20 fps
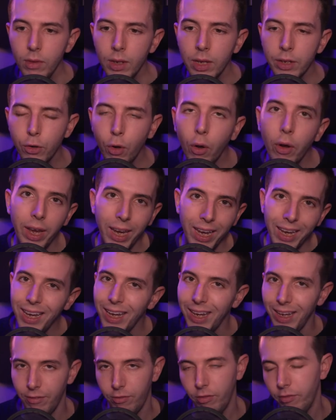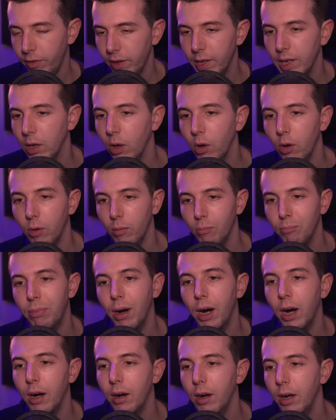You're not in here for very long,
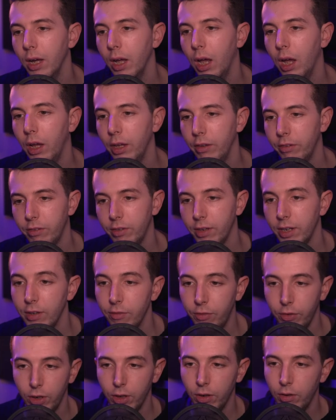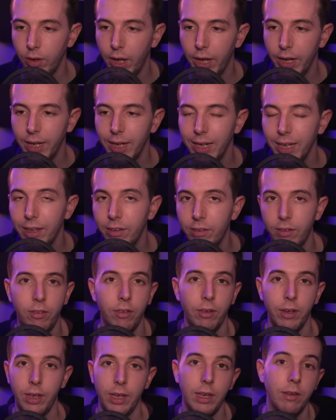but it's significant, and it leads to
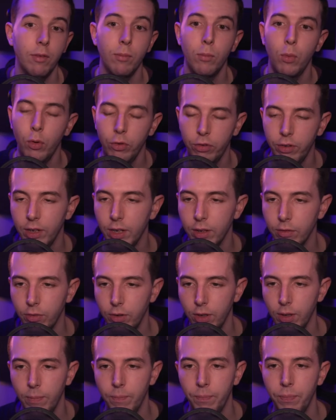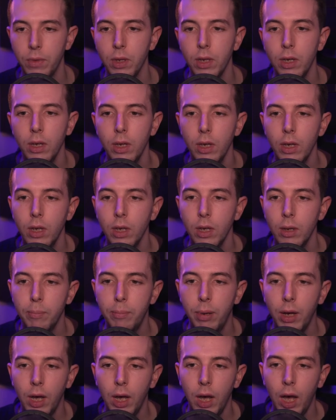something even more significant.
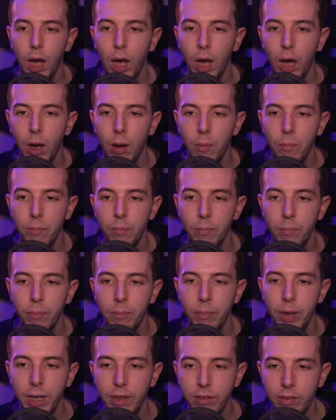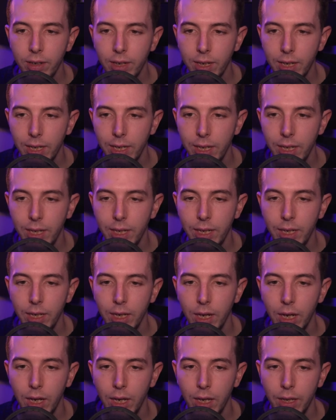But basically,
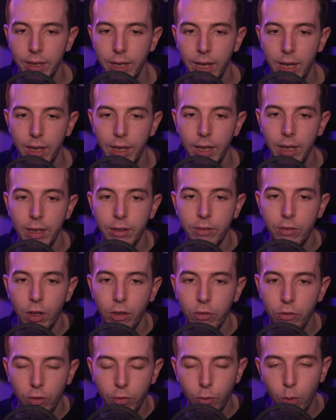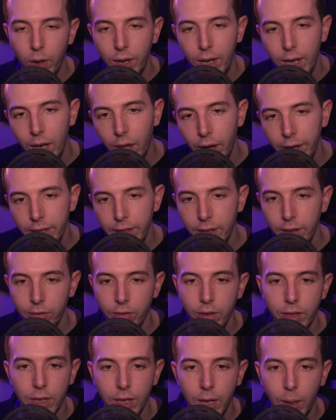it starts off quite light. There's
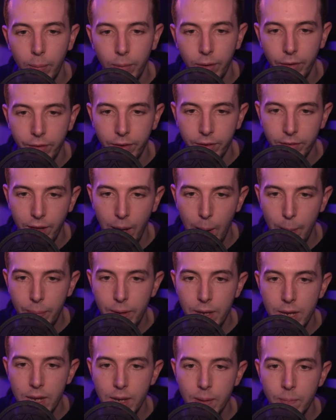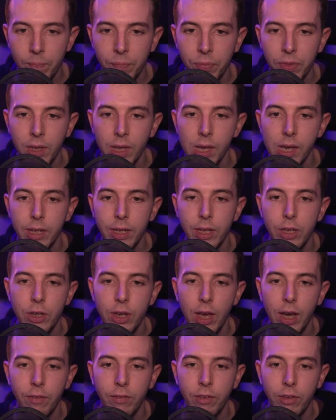only a couple of things happening, and then you
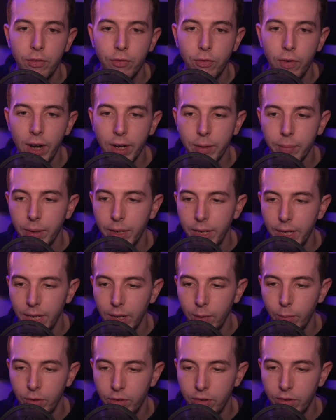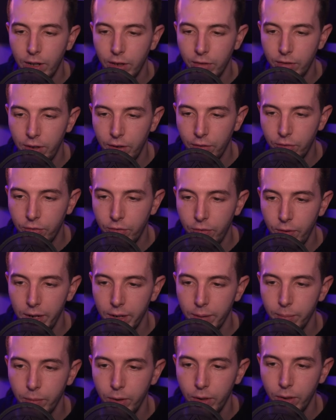have this fragment here, which is actually a
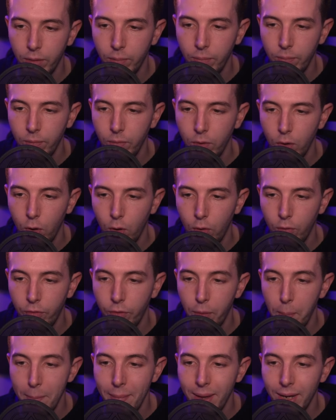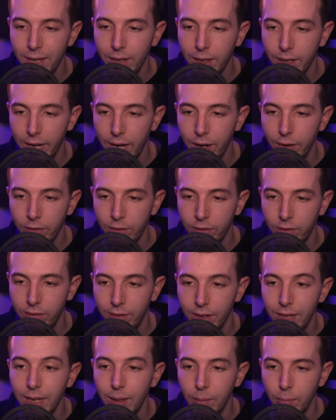fragment of the main character's
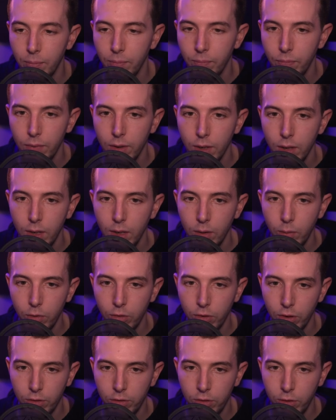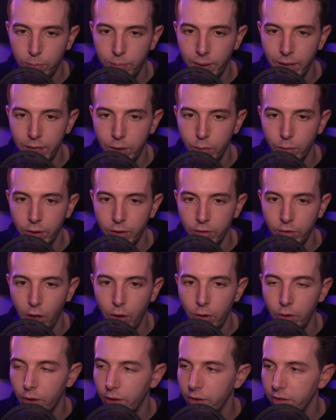theme, which I'll just play you on its
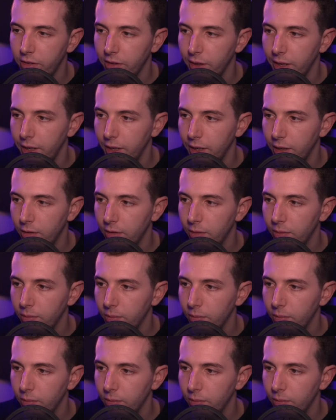own isolated.